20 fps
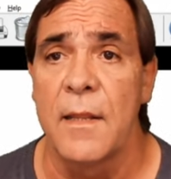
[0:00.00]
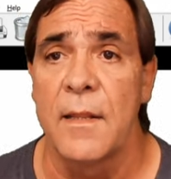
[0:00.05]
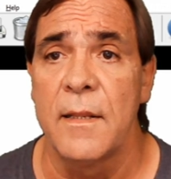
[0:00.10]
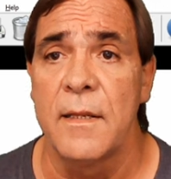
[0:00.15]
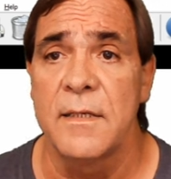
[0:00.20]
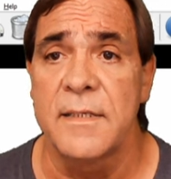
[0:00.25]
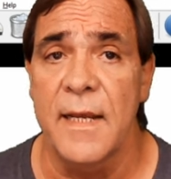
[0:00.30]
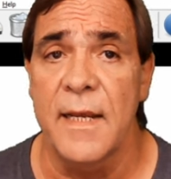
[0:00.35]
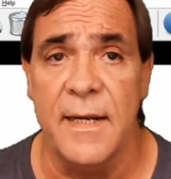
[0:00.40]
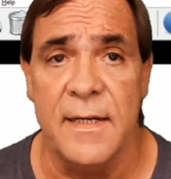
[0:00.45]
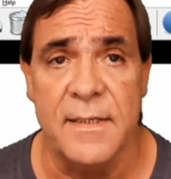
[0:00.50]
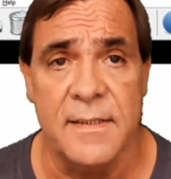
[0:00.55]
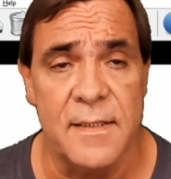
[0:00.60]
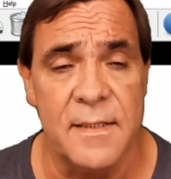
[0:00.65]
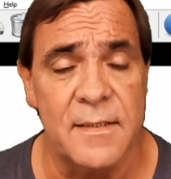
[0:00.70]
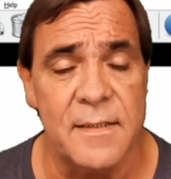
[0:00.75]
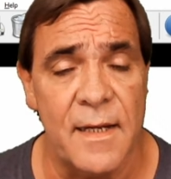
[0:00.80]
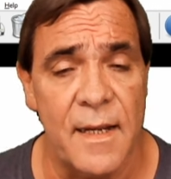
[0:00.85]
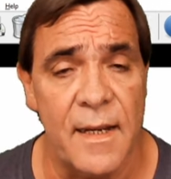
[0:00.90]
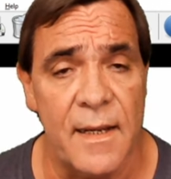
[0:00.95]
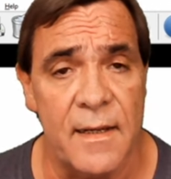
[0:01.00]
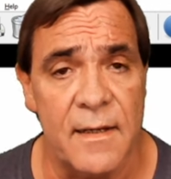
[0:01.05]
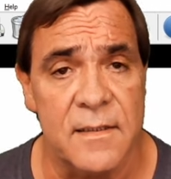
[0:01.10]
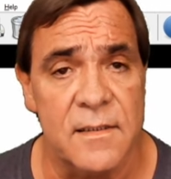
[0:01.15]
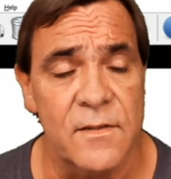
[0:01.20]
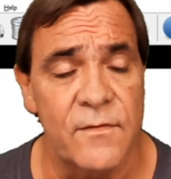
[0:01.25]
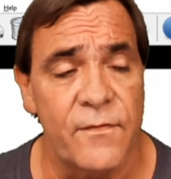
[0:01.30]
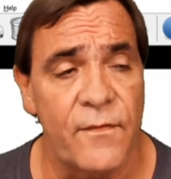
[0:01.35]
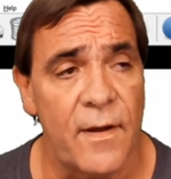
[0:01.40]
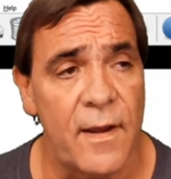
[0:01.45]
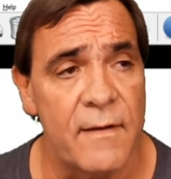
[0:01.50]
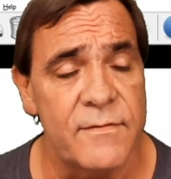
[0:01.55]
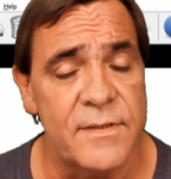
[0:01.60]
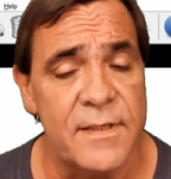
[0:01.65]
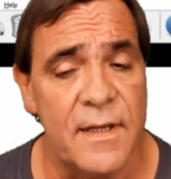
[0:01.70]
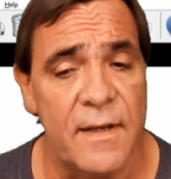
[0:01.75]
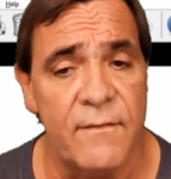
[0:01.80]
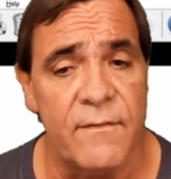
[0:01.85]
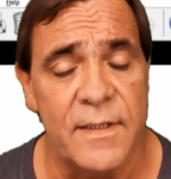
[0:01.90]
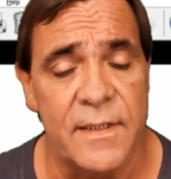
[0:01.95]
this Asus
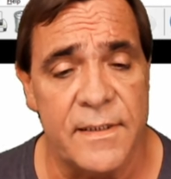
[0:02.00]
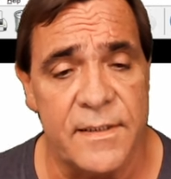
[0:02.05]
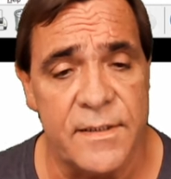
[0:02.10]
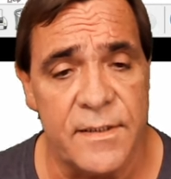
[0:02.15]
X570